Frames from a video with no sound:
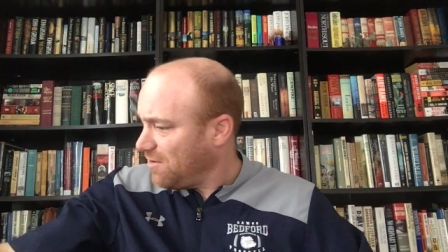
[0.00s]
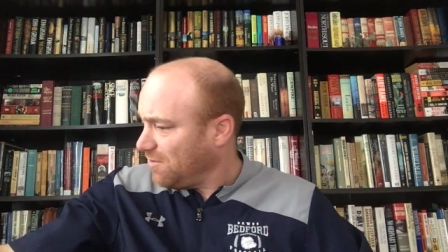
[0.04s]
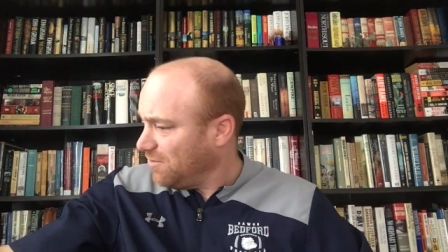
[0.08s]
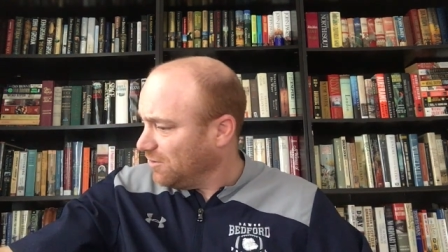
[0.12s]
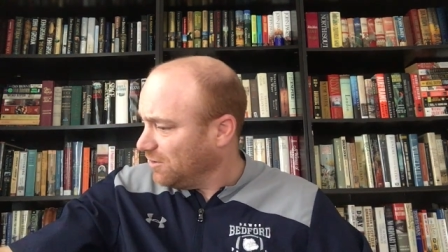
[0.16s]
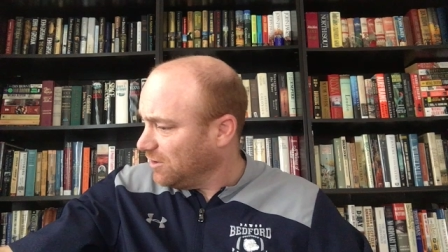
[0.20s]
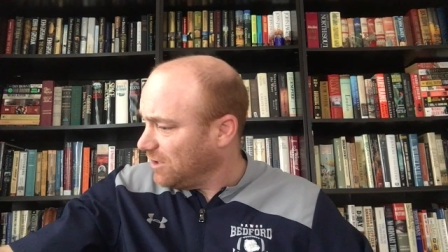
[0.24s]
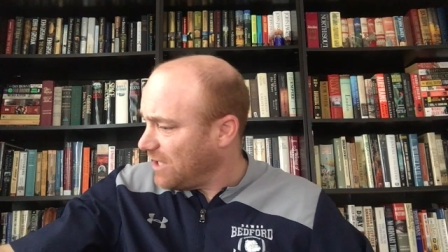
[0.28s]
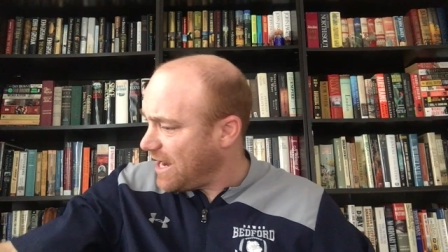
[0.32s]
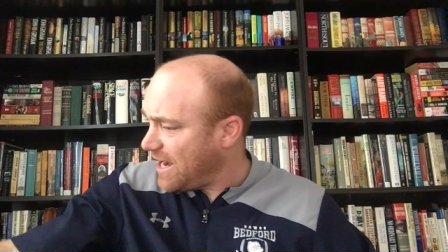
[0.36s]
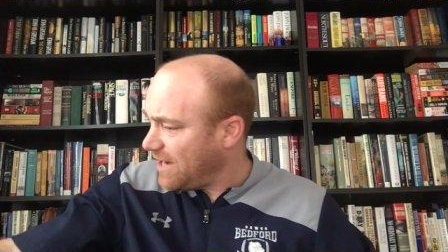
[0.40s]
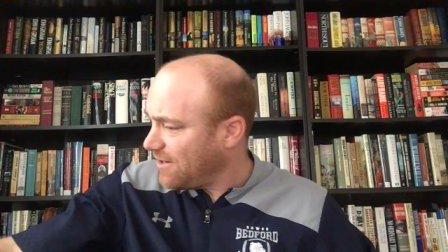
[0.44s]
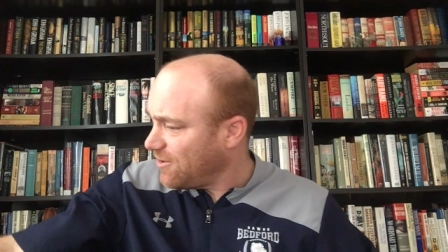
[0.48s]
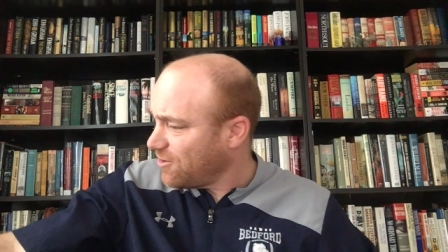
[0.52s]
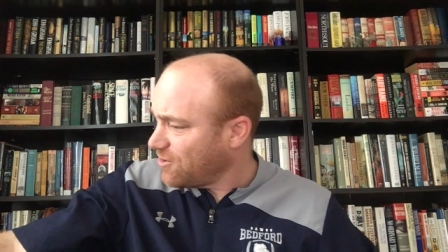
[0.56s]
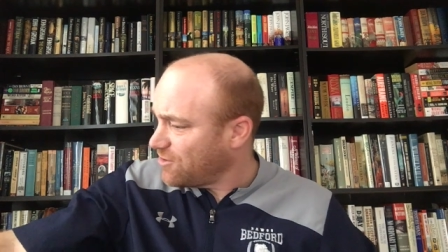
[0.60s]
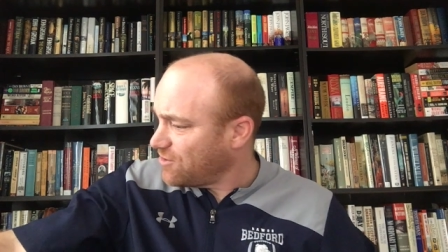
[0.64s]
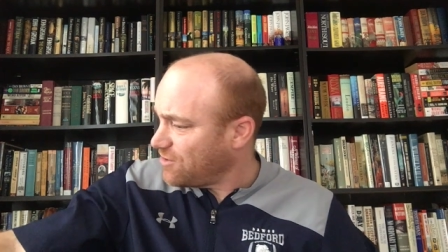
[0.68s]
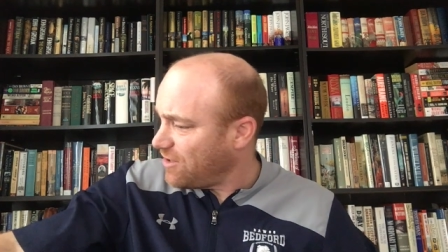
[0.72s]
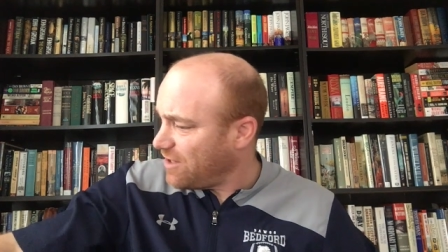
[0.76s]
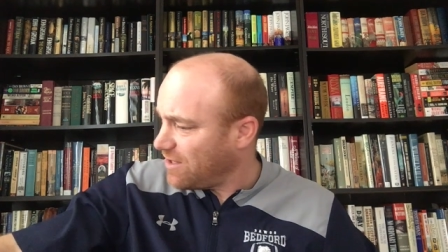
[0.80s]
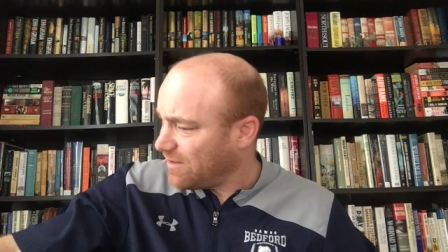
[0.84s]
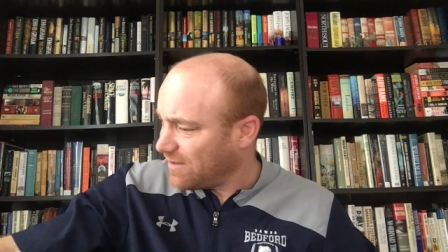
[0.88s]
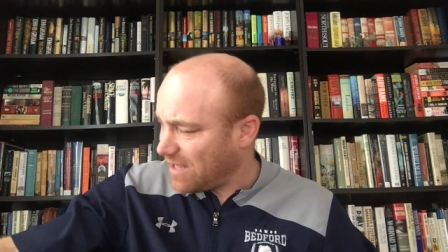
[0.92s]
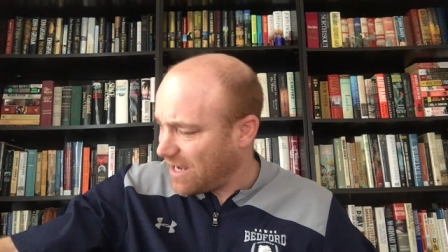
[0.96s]
later
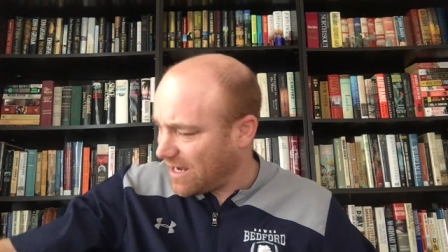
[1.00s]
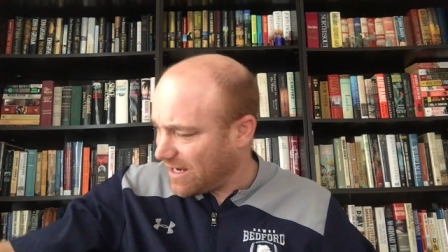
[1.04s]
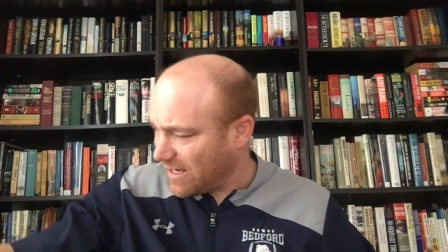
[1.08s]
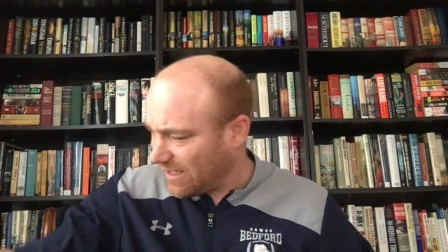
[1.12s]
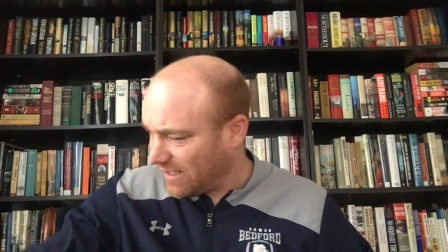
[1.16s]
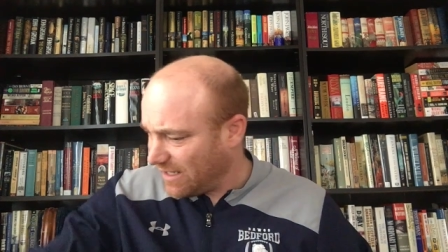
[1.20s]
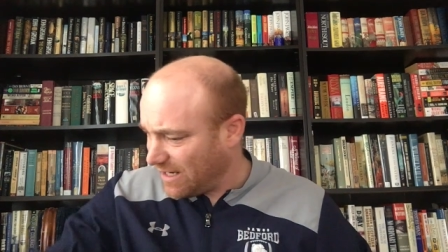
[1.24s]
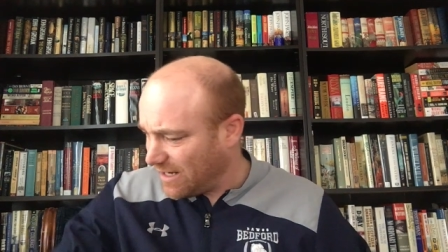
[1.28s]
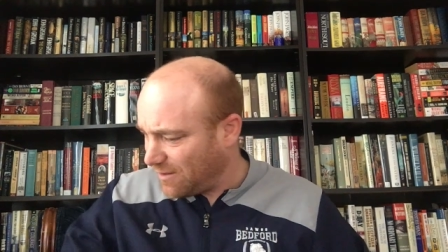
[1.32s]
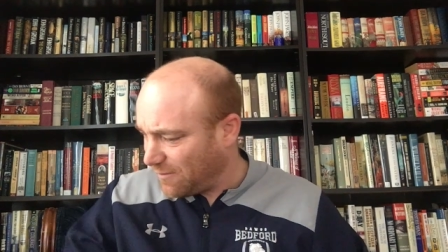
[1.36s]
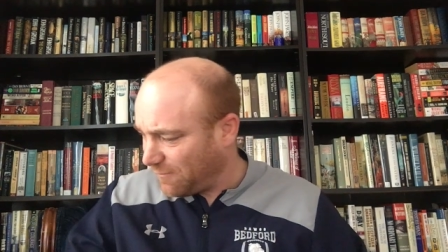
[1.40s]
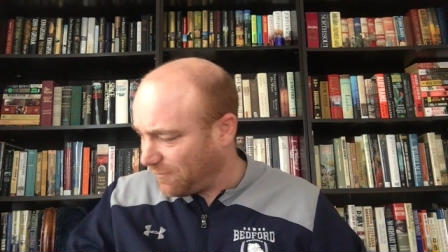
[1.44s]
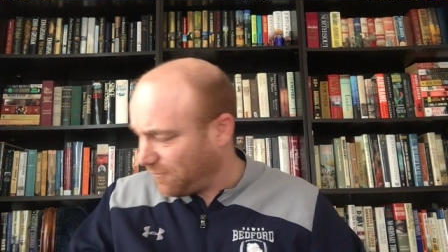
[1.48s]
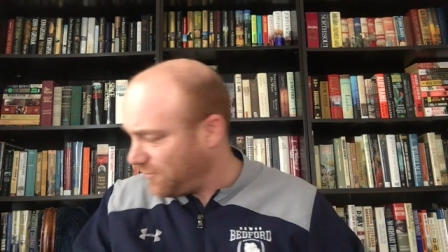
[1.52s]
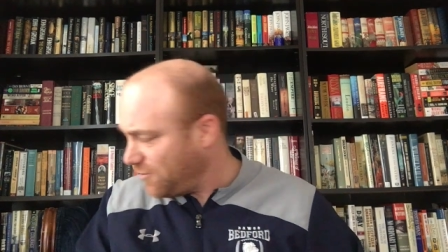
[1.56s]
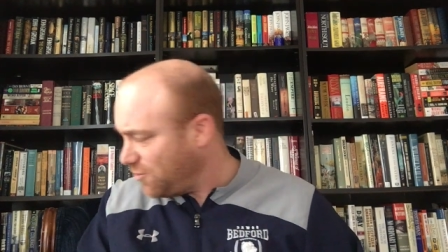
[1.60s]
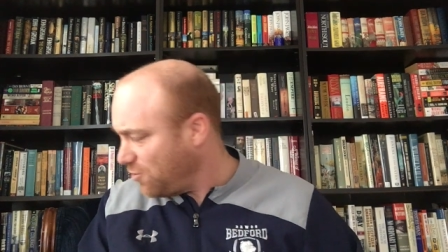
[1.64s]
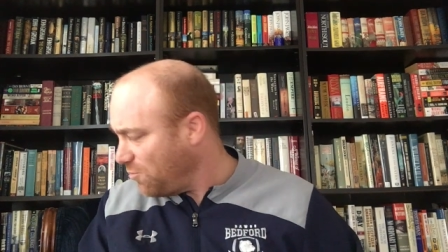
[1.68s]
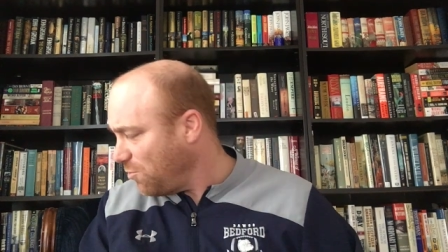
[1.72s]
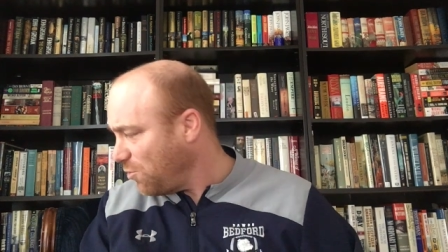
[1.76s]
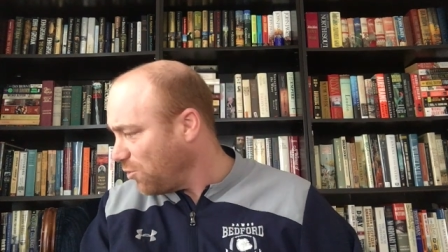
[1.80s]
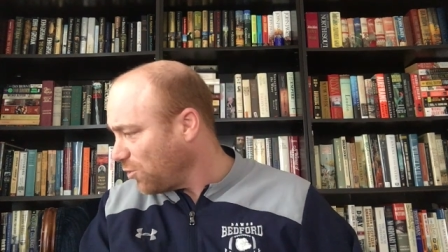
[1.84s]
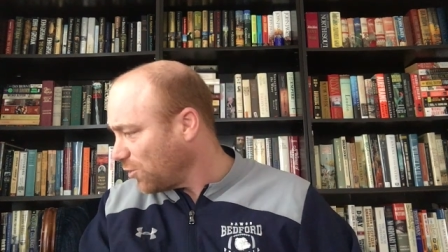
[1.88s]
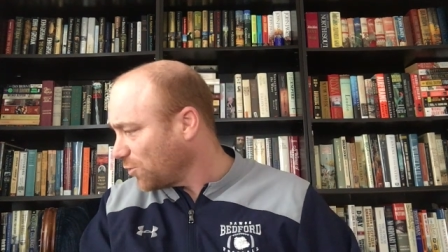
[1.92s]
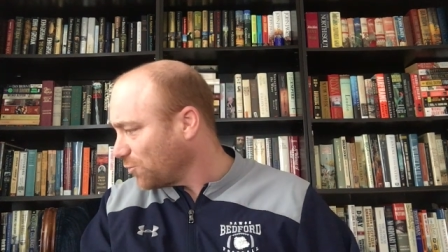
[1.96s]
so that they can get a few
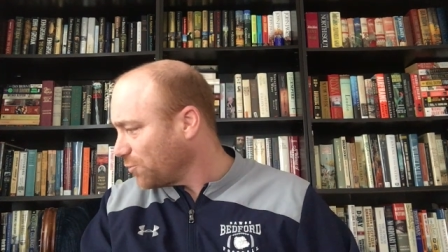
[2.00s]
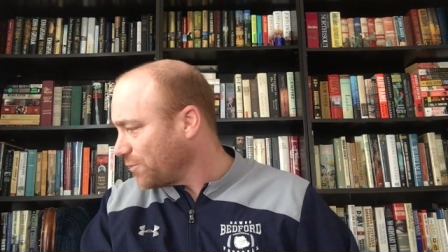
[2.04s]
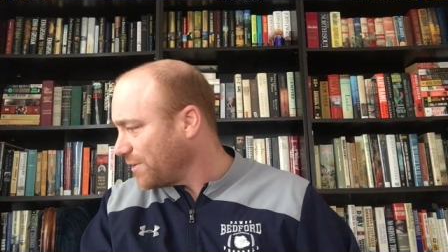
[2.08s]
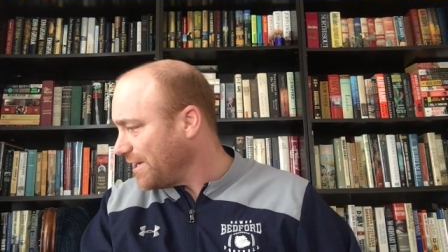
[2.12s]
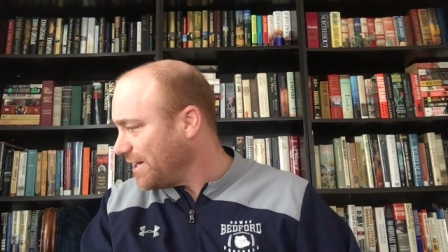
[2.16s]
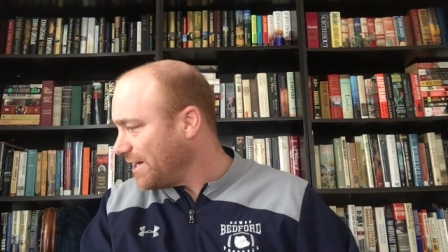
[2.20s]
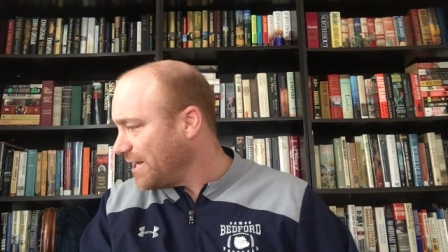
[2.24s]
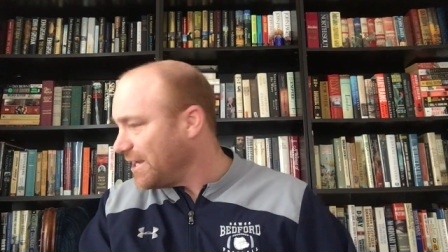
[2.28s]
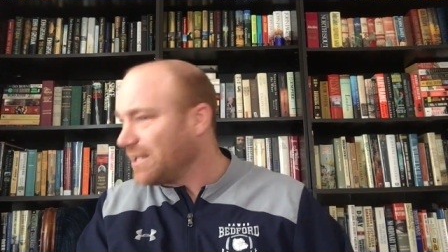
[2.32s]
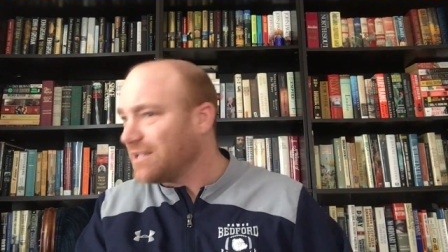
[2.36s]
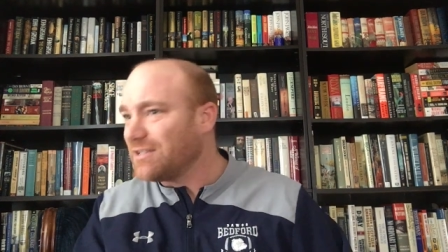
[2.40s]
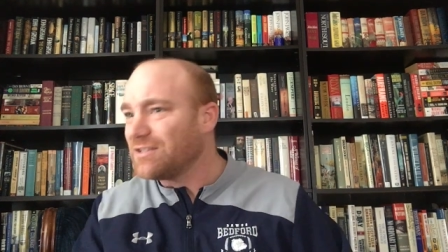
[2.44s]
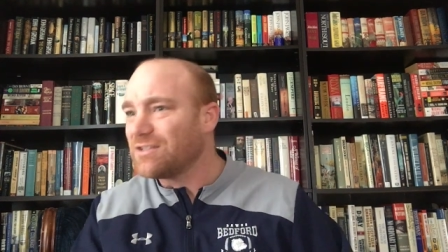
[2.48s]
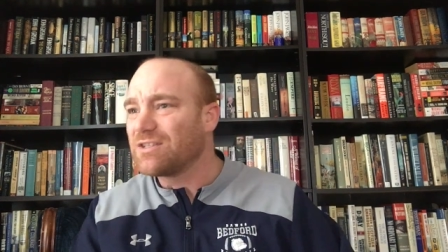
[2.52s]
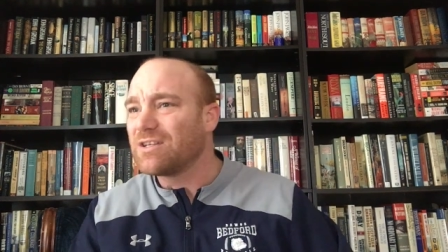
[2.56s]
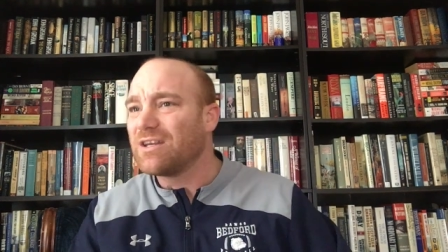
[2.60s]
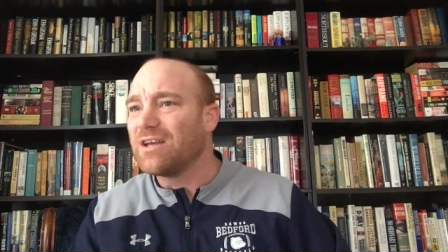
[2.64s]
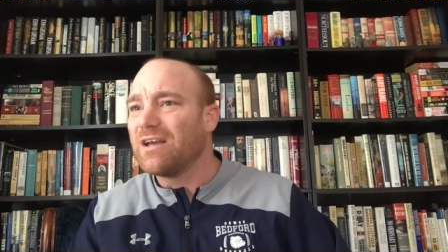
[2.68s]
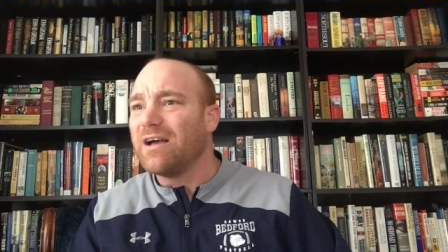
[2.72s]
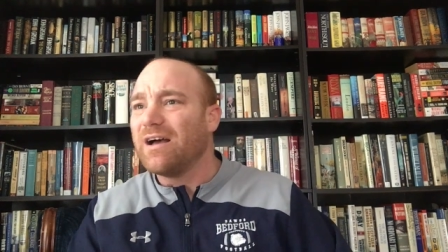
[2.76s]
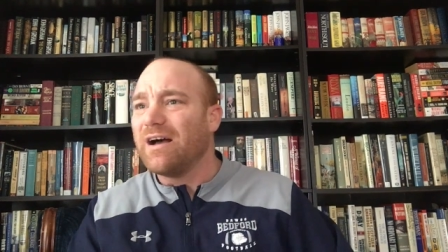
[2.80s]
more readings.